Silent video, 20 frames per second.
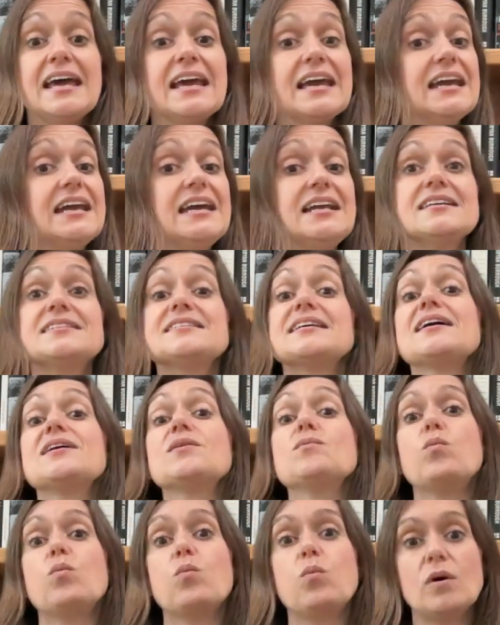It is a
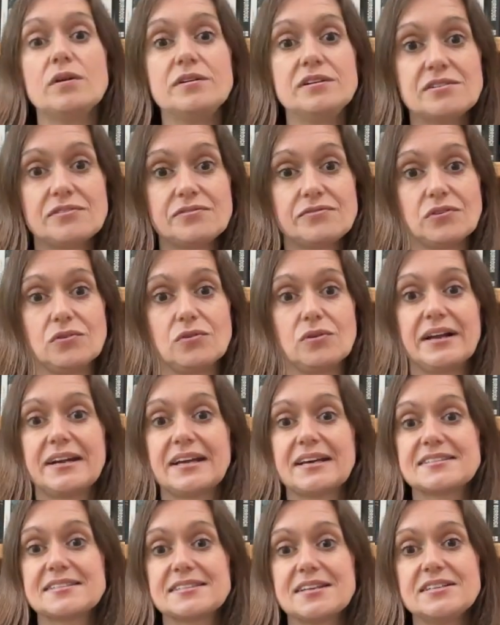wonderful and
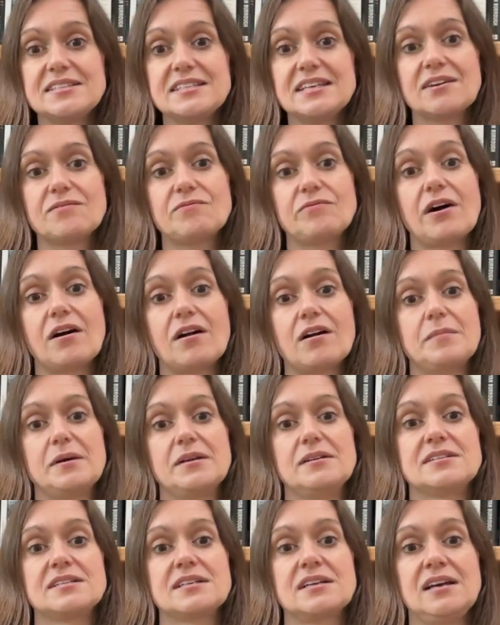exciting
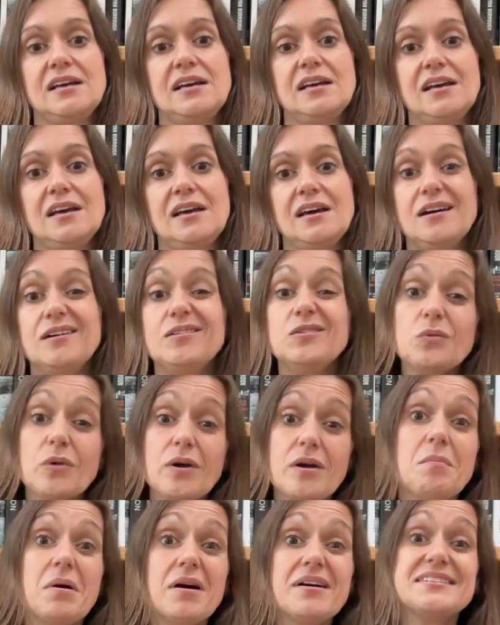environment. And although
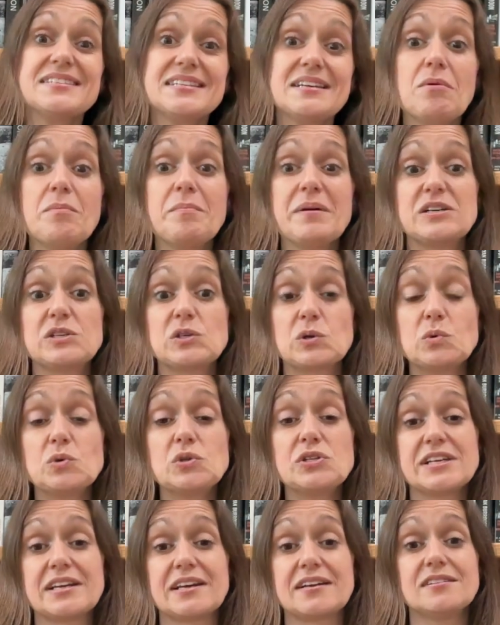it might seem a bit
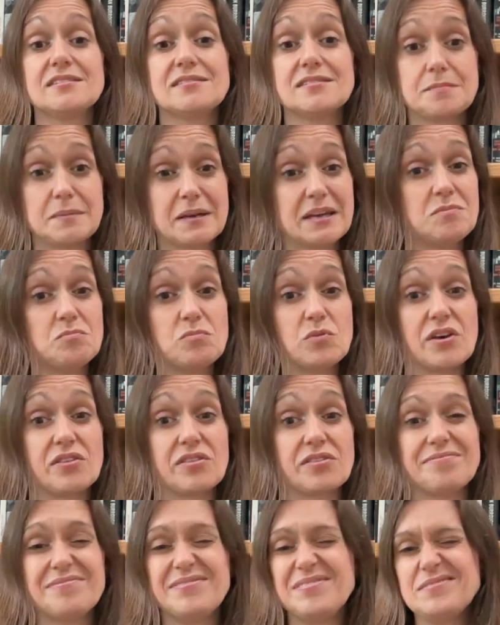daunting to begin
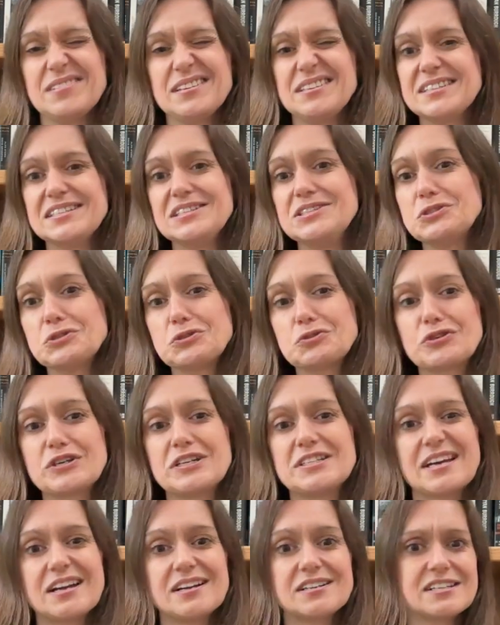with, this industry
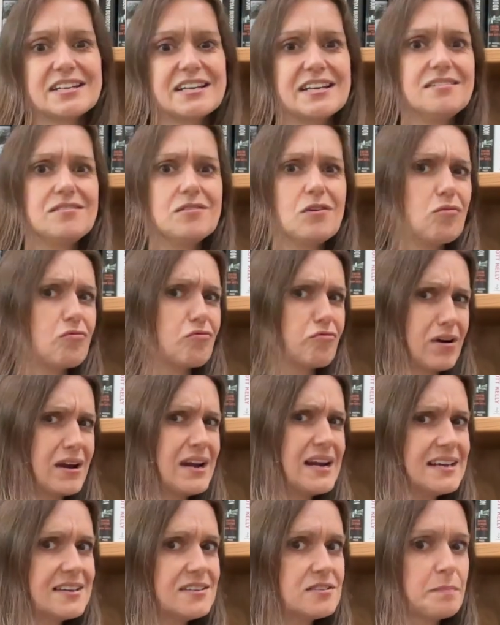is actually not
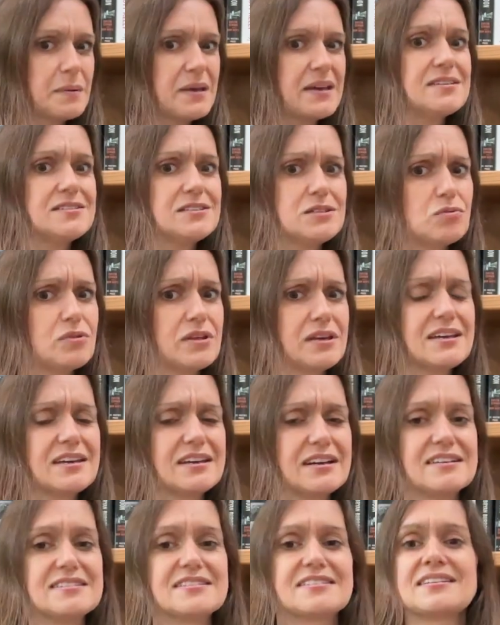really as big as you think
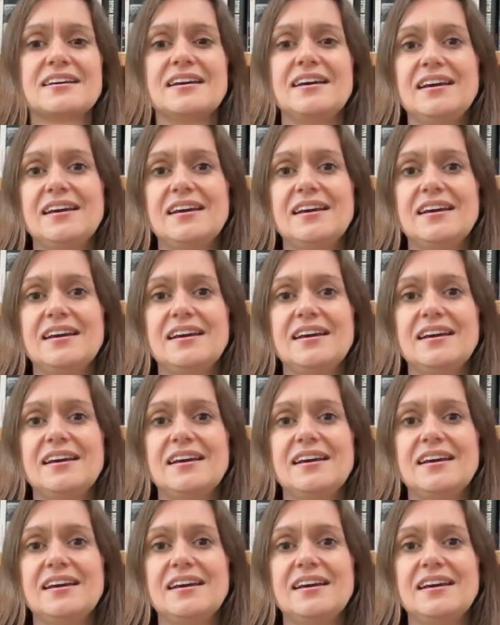it is.